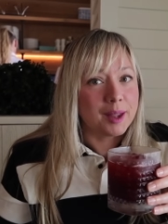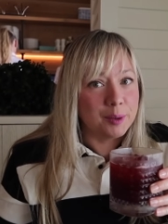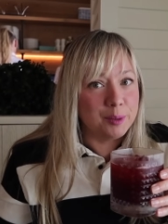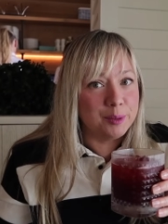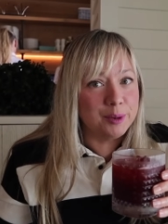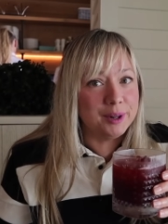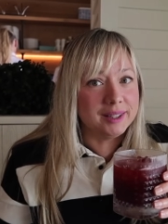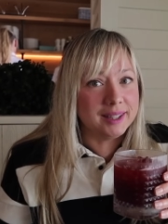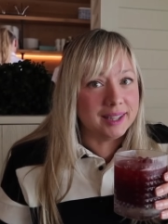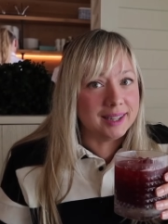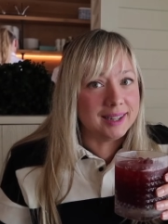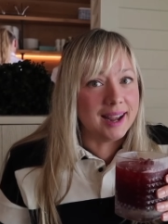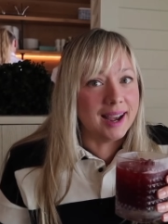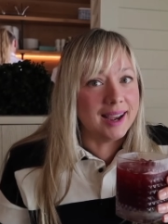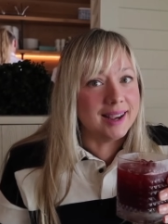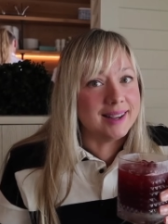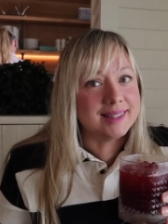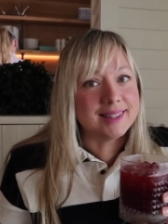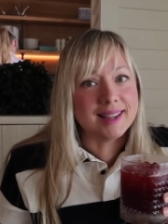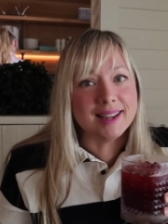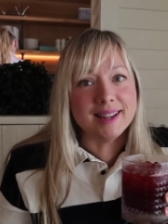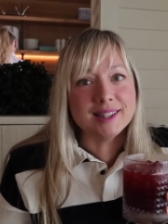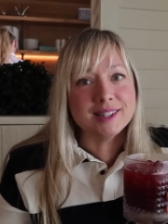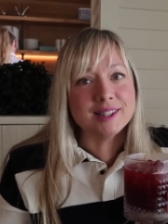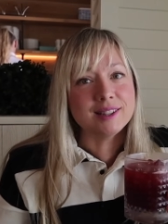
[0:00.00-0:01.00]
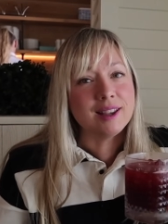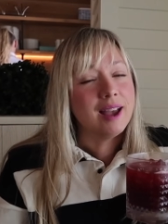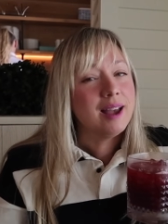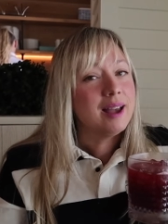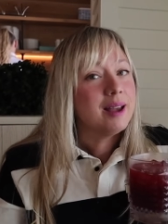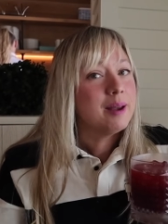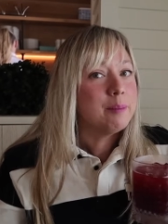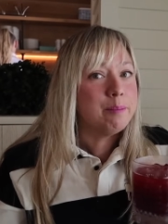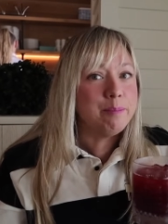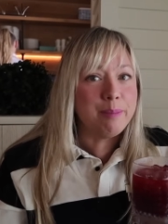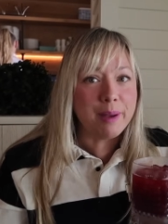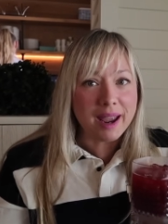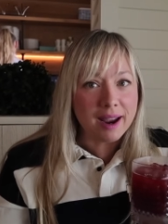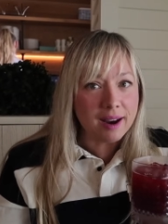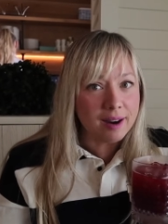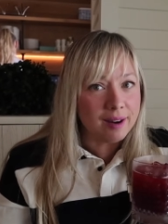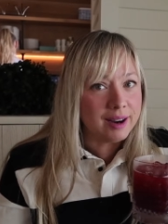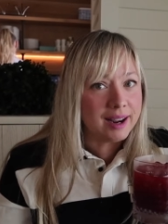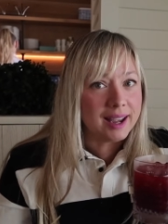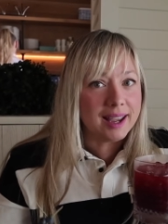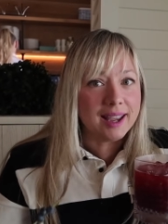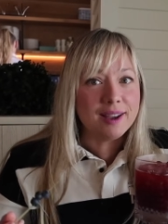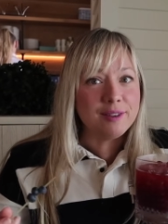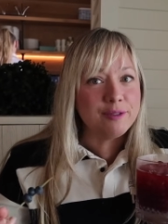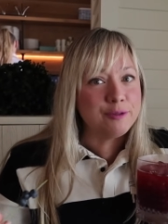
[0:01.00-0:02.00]
Really nice. It's
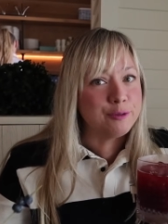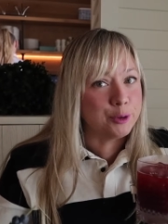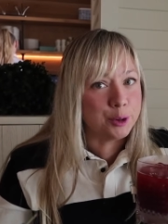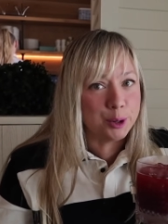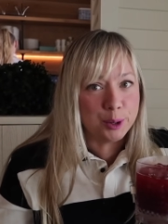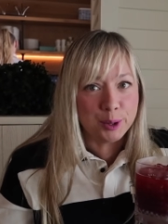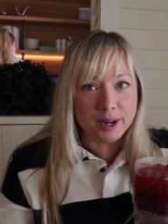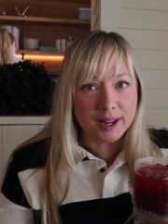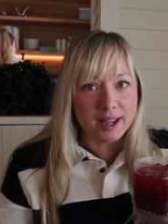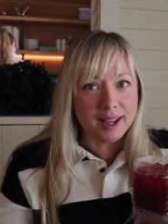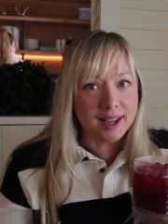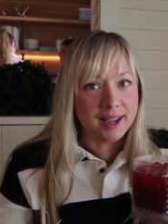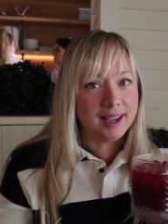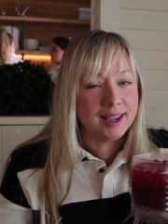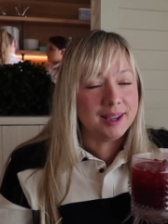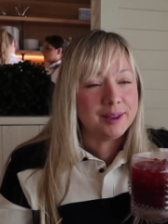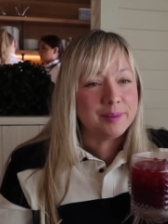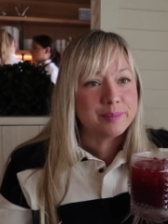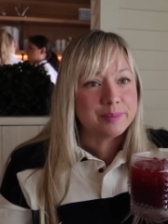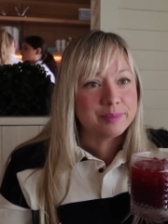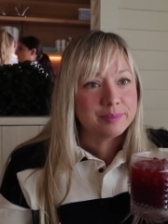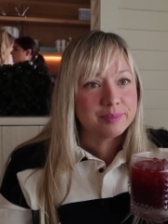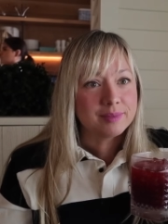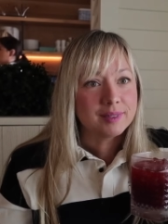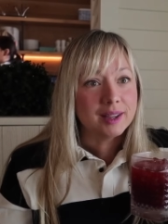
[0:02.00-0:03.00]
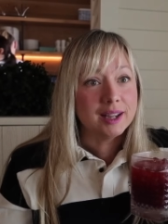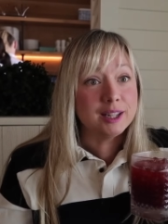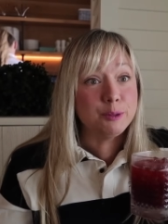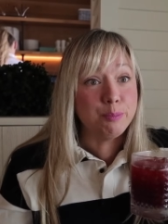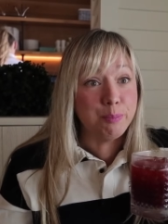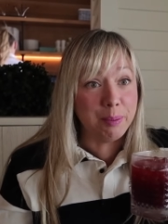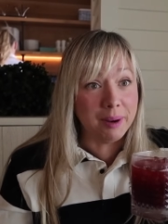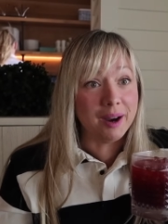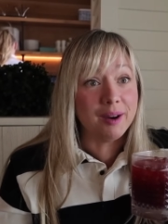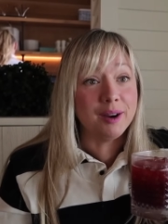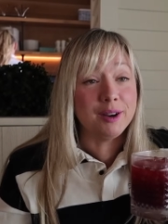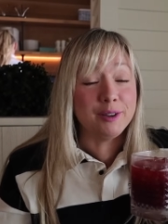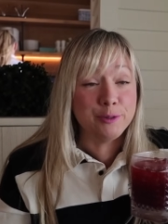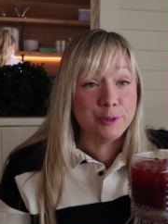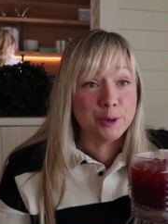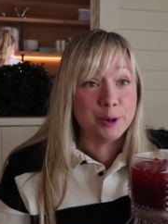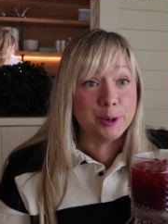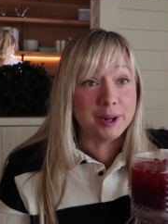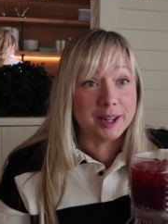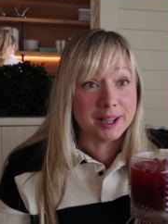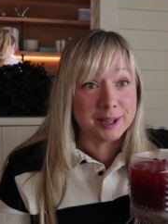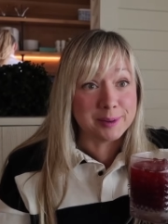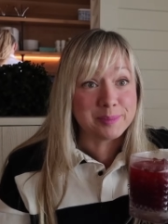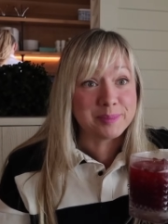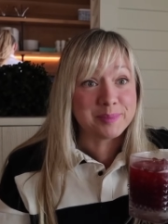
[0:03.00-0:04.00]
very fruity. It's very fruity.